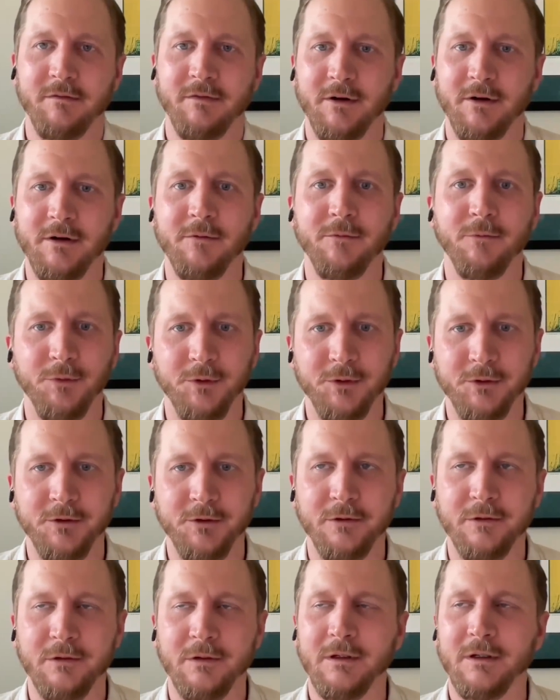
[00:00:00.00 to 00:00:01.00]
a very
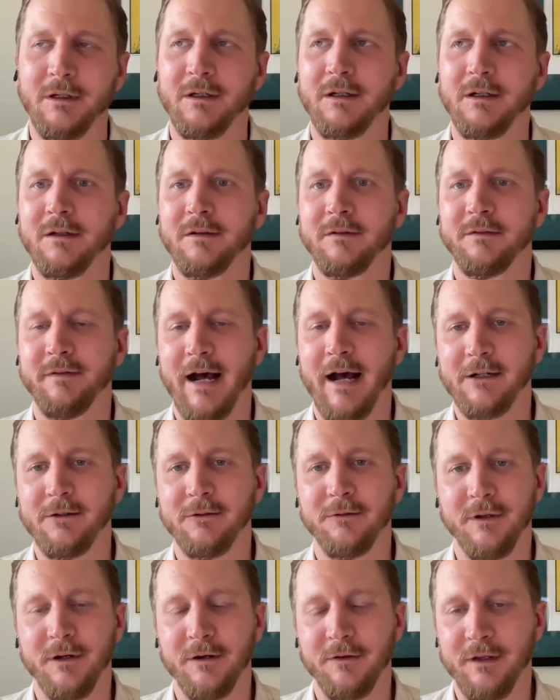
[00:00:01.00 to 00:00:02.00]
real
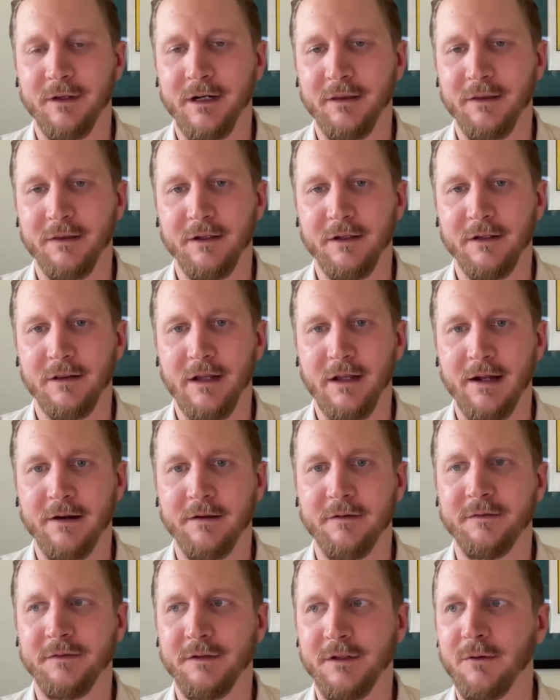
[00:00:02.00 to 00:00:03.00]
factor there that I think a lot
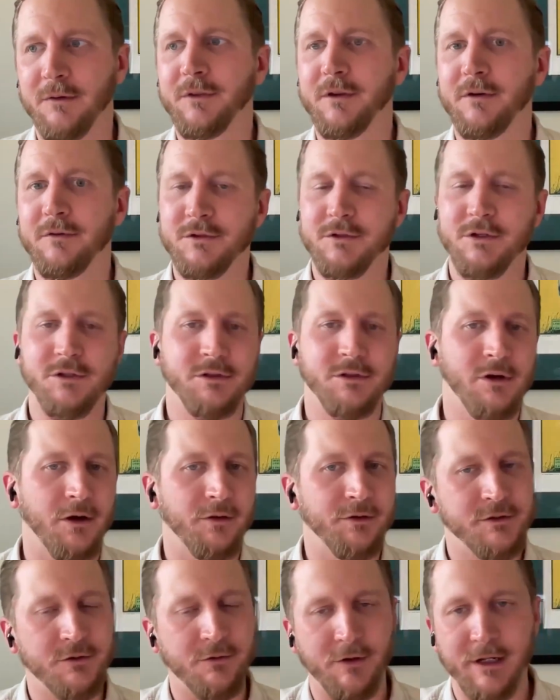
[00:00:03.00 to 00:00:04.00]
of, there's just
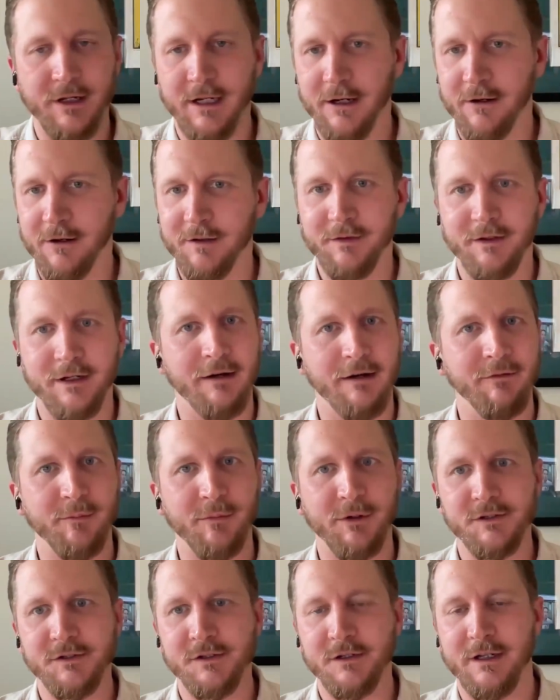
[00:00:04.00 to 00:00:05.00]
all this gray area that
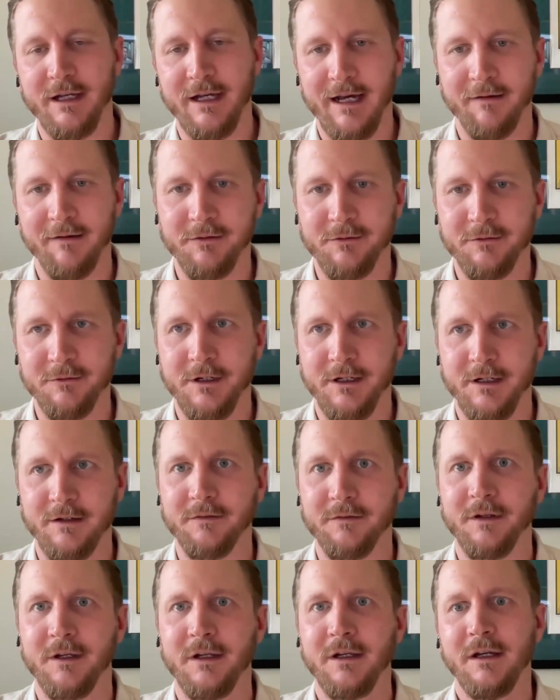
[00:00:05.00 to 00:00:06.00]
everybody's going to have to kind
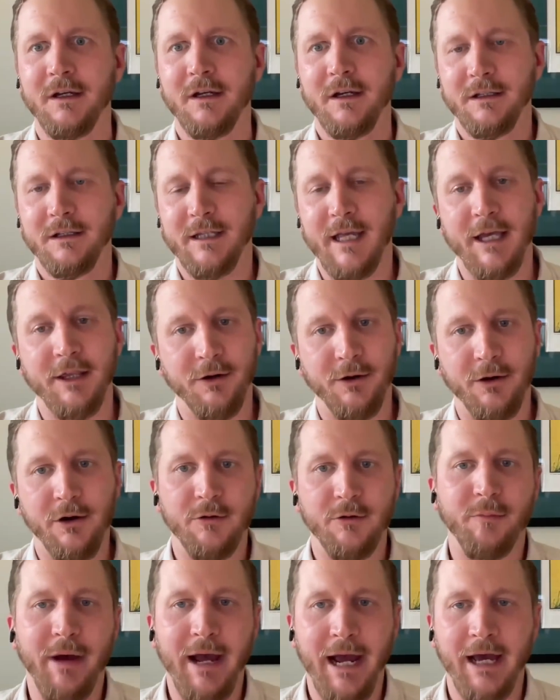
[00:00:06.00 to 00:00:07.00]
of take their
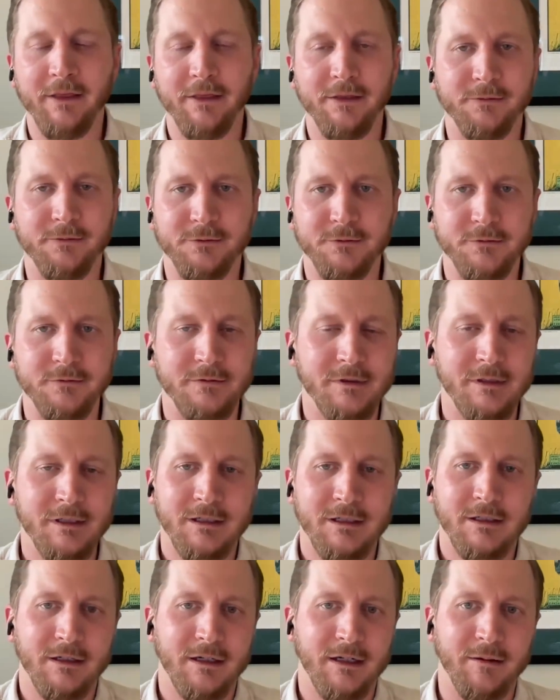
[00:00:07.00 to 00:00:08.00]
own path through
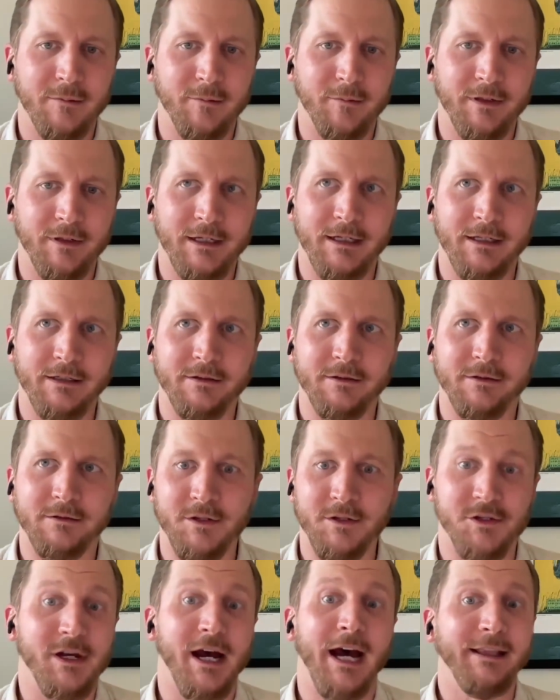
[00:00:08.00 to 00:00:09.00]
and
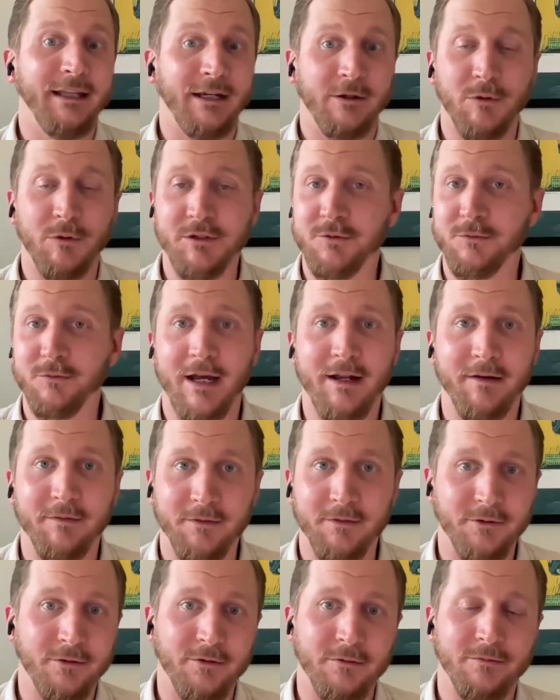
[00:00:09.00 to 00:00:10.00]
decide like what's right
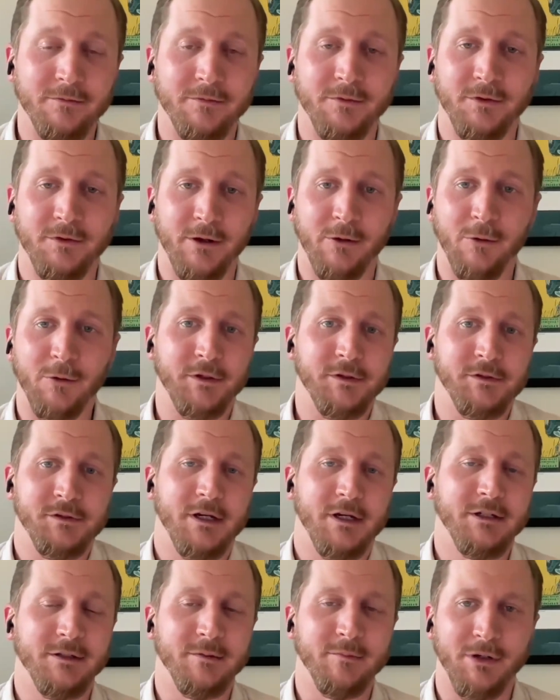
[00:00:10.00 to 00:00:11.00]
for their
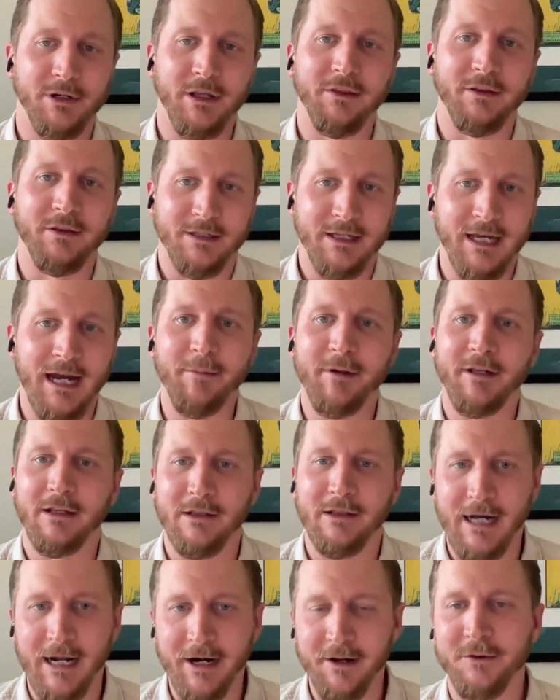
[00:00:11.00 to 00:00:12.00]
organization. But I think, yeah, I mean,
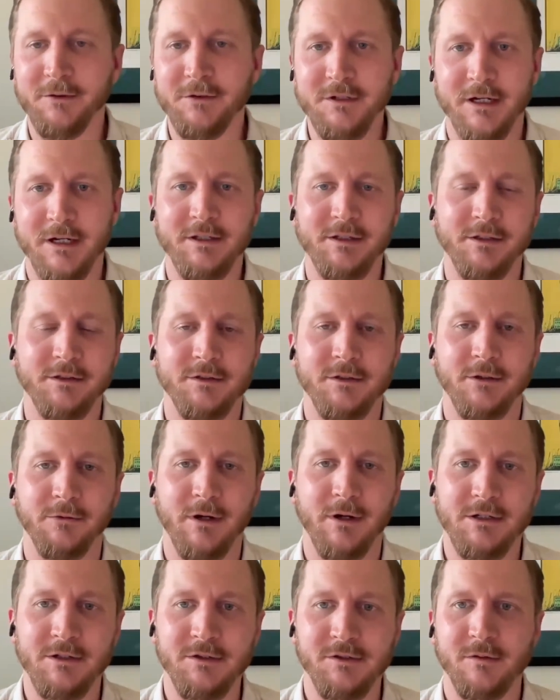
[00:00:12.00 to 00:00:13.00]
a lot of those kinds of
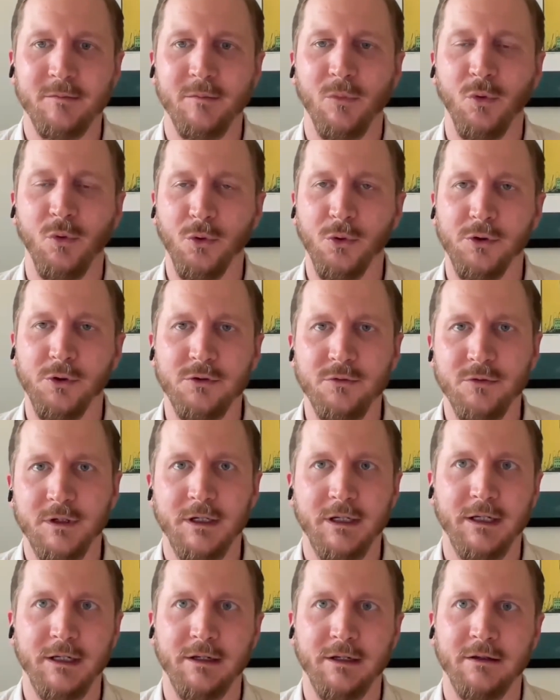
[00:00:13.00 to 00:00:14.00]
considerations, the more you
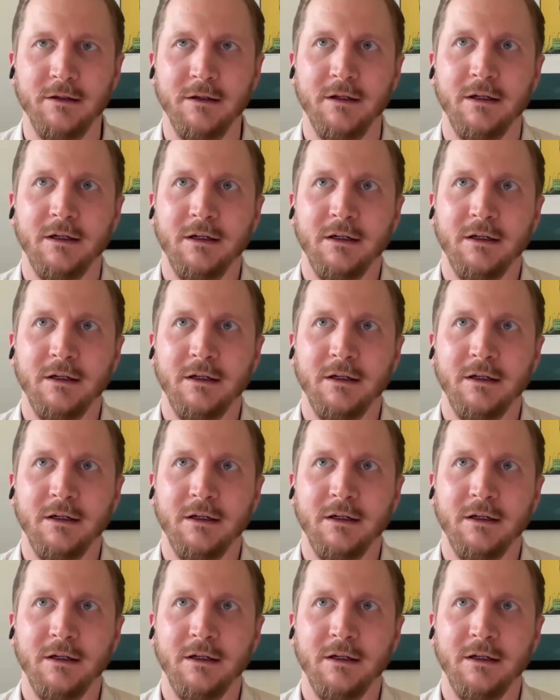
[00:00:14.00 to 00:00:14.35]
can